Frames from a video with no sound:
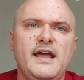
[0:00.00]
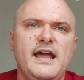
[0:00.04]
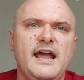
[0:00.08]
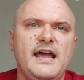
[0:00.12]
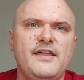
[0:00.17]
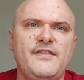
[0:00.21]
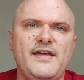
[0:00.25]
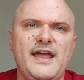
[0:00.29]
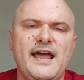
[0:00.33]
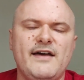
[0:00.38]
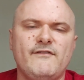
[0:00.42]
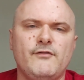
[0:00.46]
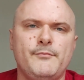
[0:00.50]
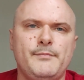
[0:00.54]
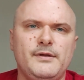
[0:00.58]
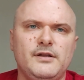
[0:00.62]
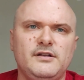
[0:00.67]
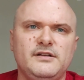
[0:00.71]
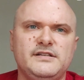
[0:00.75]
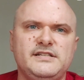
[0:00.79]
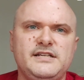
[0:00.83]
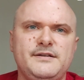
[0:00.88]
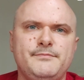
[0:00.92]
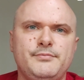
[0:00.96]
and they have
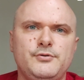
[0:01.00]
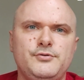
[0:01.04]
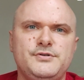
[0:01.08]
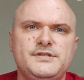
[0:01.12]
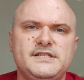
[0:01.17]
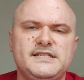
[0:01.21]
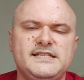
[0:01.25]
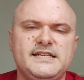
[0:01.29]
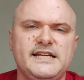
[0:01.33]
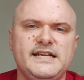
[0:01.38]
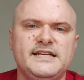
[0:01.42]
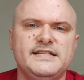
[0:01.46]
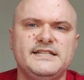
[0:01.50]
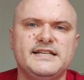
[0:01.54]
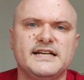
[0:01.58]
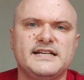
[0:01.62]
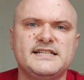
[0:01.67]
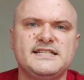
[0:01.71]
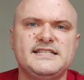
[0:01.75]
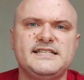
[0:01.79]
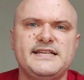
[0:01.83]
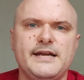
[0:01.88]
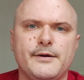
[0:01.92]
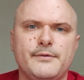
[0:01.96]
ability boosts in
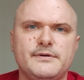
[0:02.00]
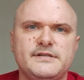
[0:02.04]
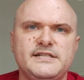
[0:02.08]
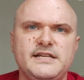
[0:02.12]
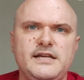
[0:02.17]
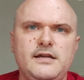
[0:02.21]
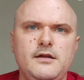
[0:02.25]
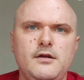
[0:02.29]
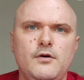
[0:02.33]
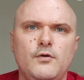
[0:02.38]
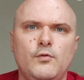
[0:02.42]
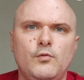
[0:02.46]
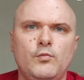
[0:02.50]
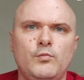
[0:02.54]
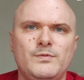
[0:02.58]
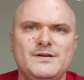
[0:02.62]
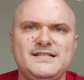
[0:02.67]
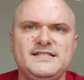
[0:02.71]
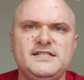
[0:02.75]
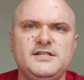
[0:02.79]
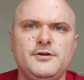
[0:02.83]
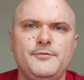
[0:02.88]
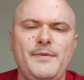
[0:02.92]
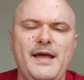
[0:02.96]
Dexterity,
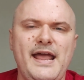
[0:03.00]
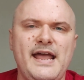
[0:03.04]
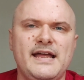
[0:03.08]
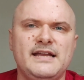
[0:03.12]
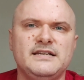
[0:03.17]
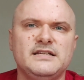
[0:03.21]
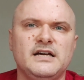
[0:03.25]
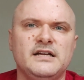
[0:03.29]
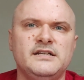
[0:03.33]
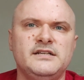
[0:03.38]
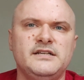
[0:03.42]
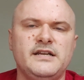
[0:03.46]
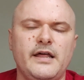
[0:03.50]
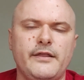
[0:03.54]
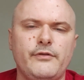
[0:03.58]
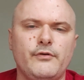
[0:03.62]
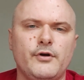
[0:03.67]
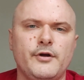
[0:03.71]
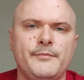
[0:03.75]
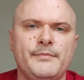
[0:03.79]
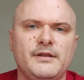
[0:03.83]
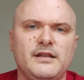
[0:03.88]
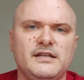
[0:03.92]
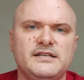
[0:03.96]
Wisdom, and
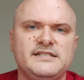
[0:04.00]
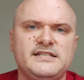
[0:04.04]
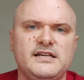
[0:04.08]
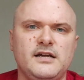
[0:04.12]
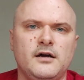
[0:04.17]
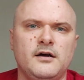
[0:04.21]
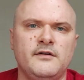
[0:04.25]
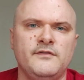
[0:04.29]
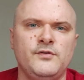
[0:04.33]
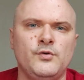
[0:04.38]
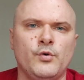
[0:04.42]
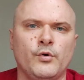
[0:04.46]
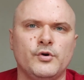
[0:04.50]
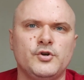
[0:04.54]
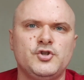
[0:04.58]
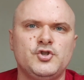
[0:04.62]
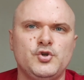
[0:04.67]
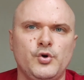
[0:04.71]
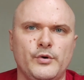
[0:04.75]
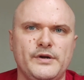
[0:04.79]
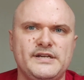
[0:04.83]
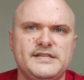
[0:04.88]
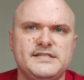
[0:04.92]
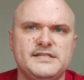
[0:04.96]
another ability of your
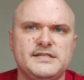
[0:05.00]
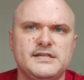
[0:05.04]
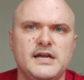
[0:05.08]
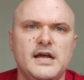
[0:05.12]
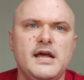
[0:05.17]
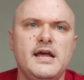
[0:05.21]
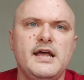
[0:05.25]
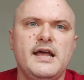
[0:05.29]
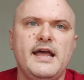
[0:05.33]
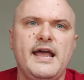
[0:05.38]
choice,